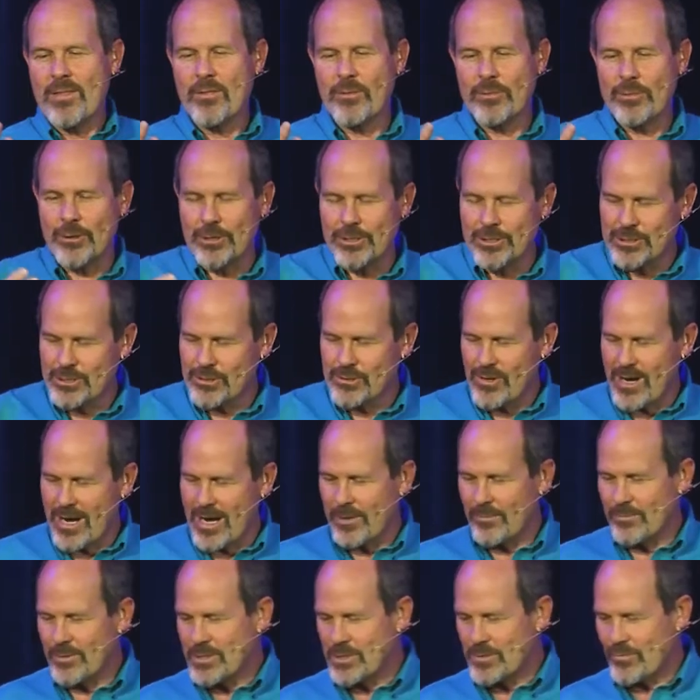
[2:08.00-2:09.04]
And the third
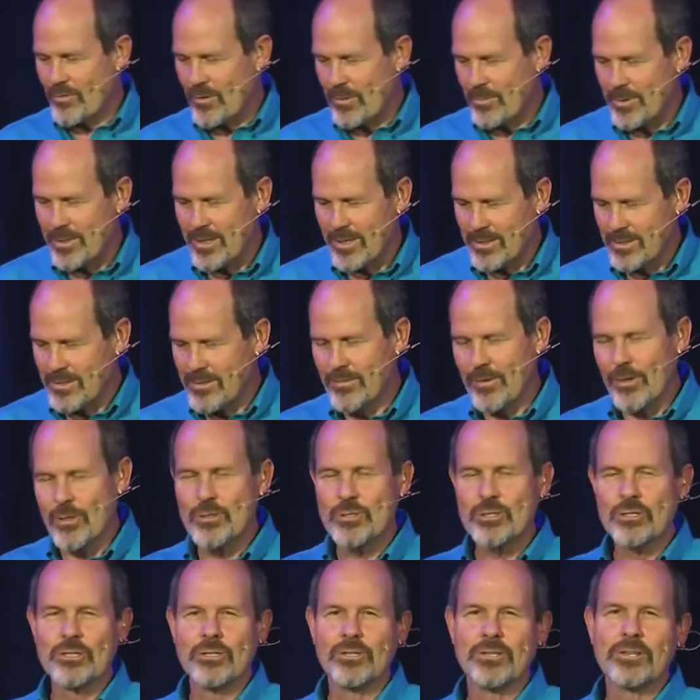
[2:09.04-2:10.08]
strand was from a
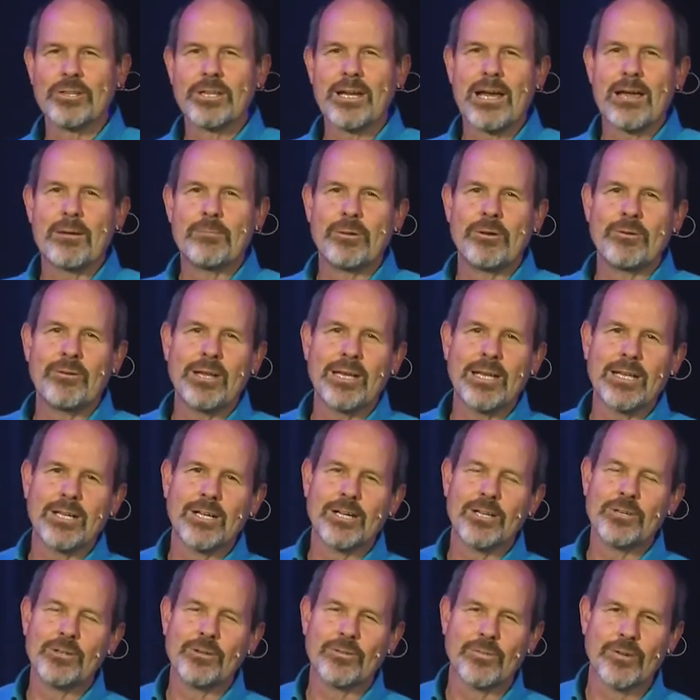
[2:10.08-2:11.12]
devotional that I've been reading
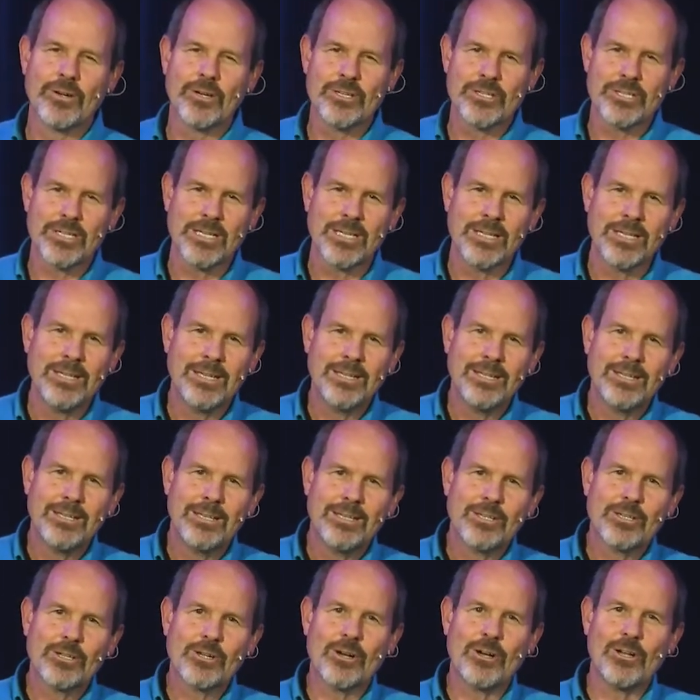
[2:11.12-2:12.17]
on Version,
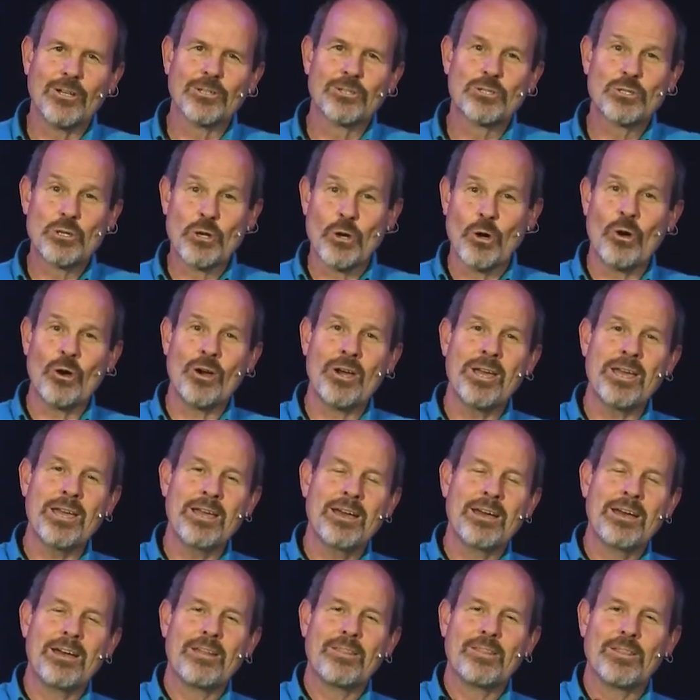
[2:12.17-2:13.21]
called Joy,
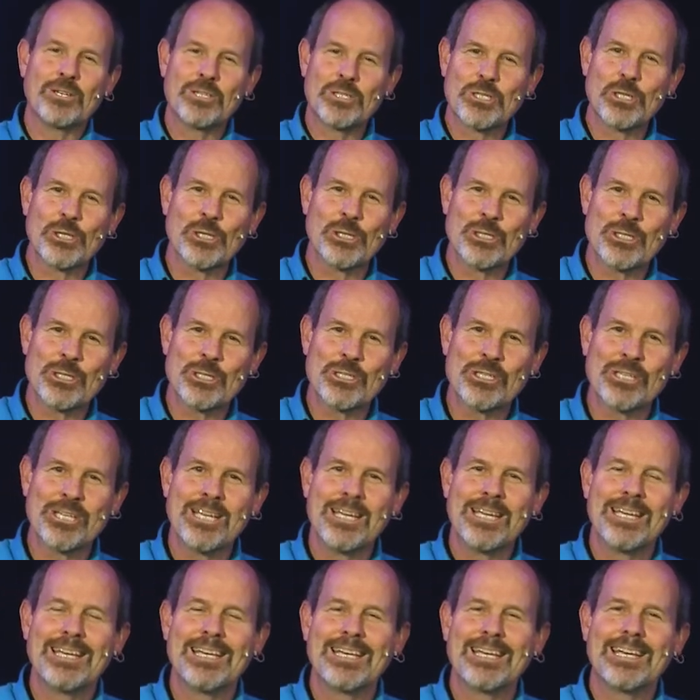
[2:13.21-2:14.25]
the Church,
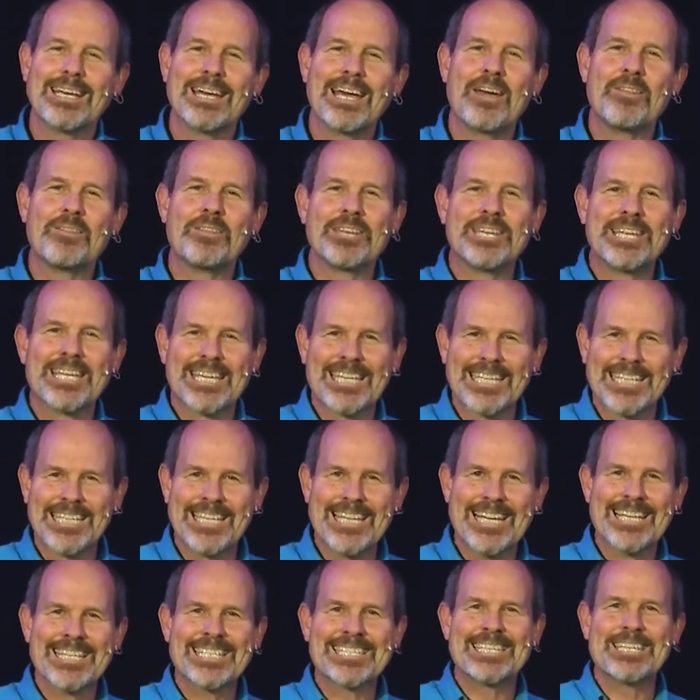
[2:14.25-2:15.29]
and the
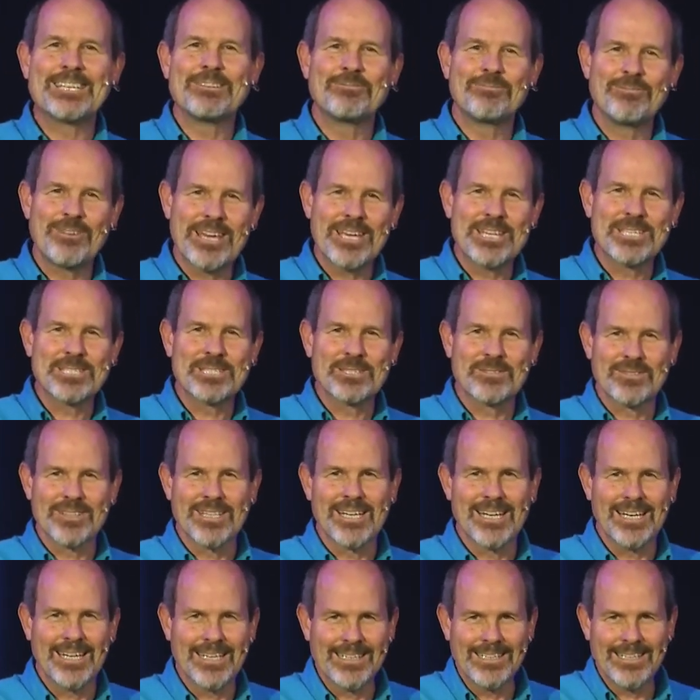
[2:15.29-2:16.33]
Neglected Face of
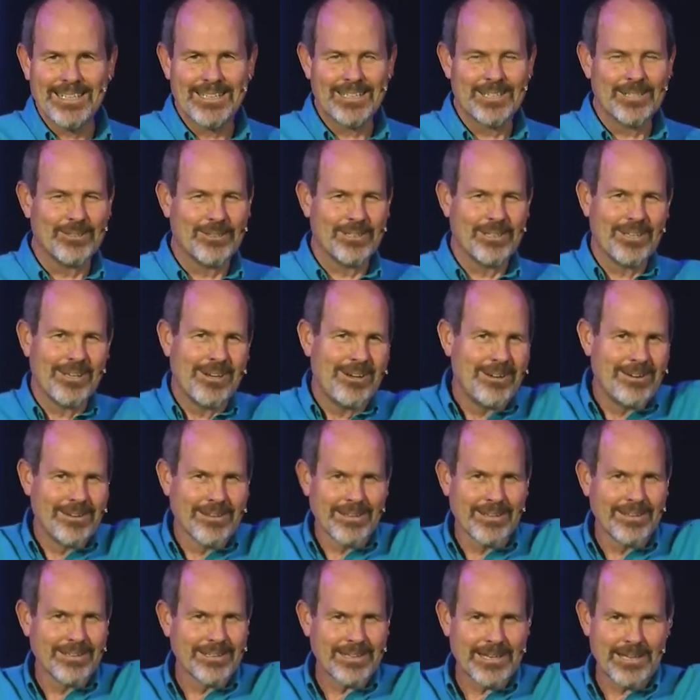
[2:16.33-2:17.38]
God. I know, a
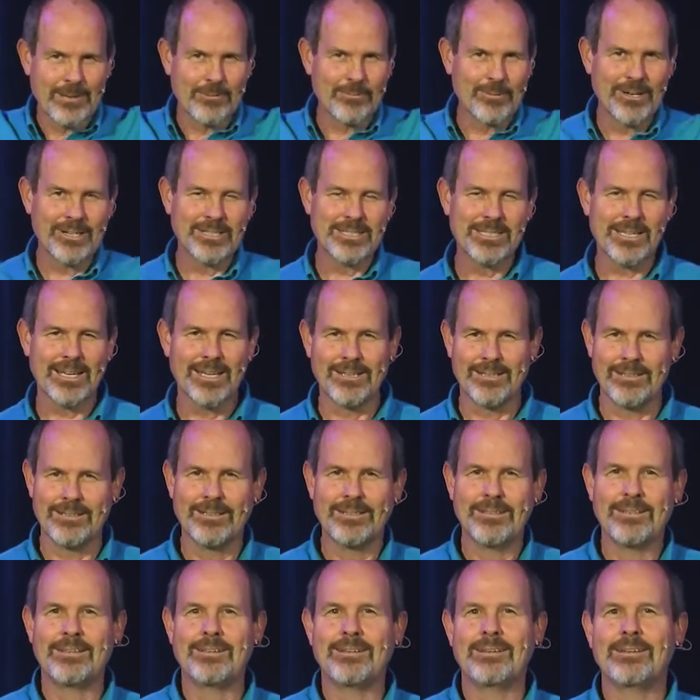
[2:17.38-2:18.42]
long and kind of weird title.
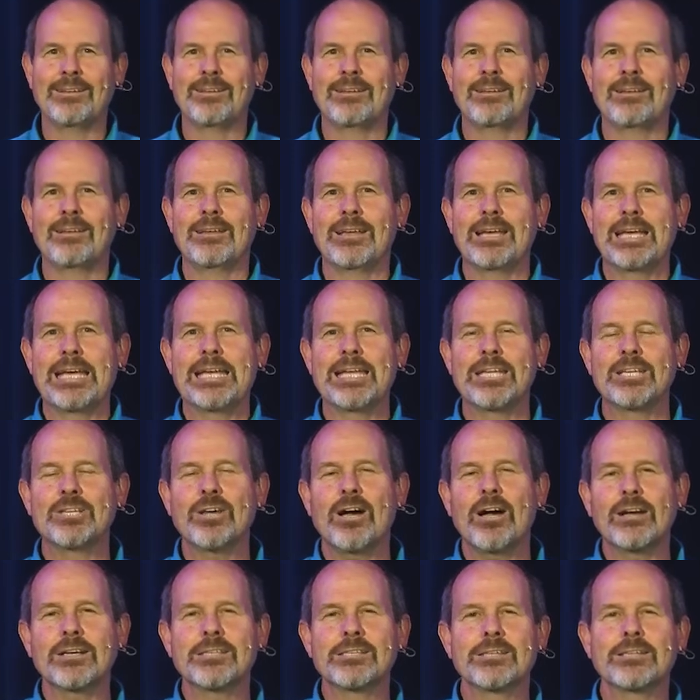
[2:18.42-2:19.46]
And he
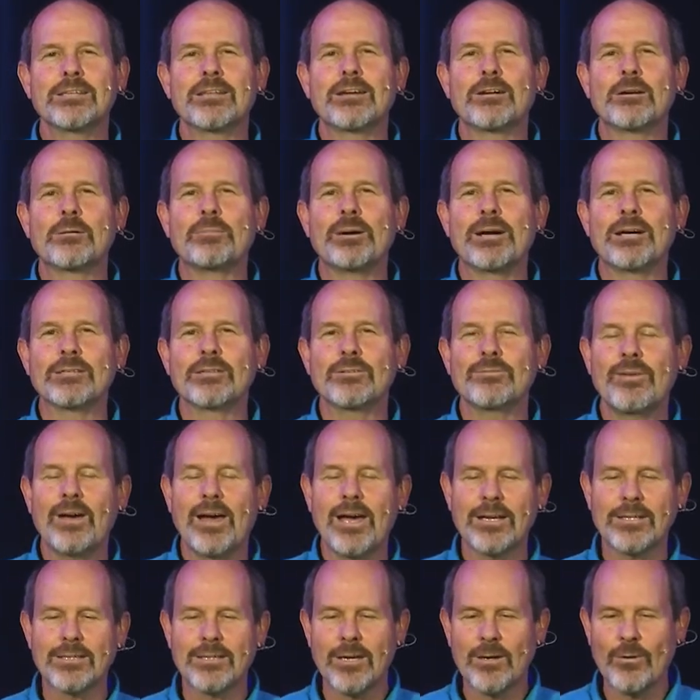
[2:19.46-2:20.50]
talks in there about the
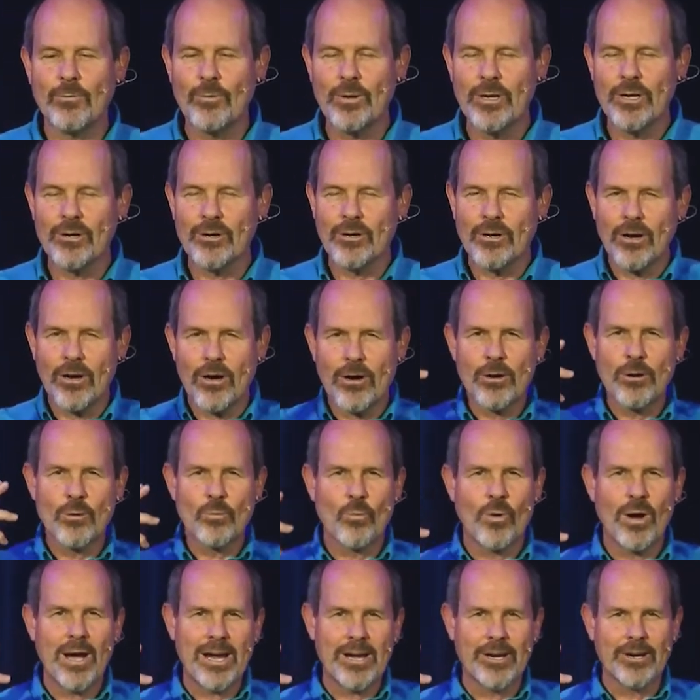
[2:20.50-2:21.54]
fact that we are
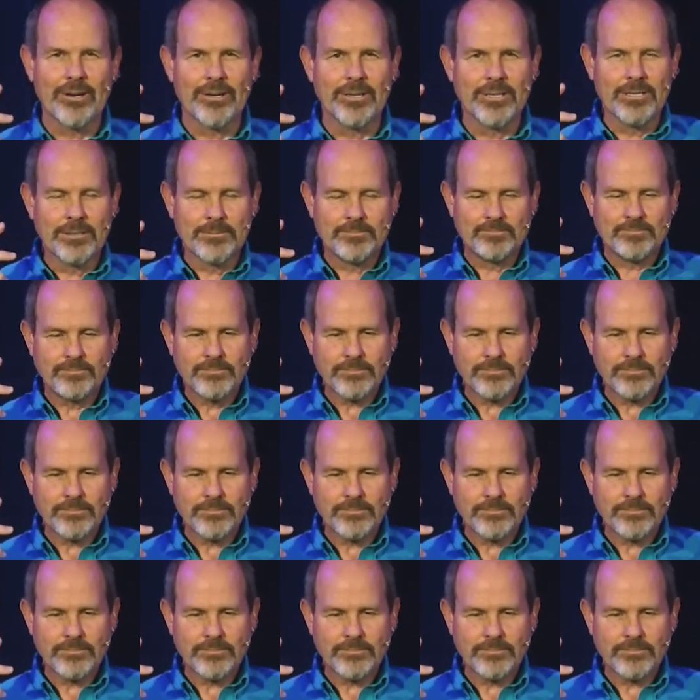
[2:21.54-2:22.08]
hardwired